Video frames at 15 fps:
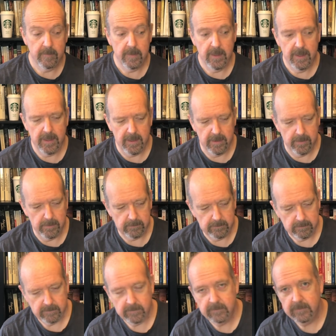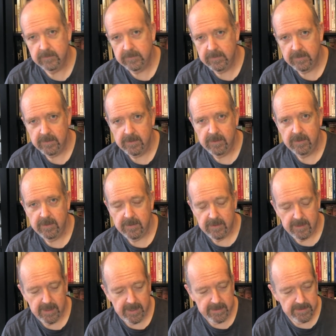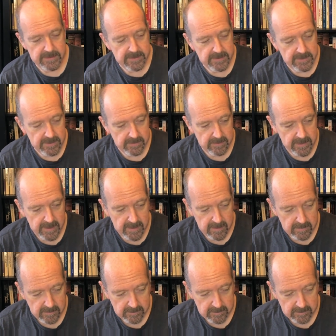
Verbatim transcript: Hello. I didn't see you there.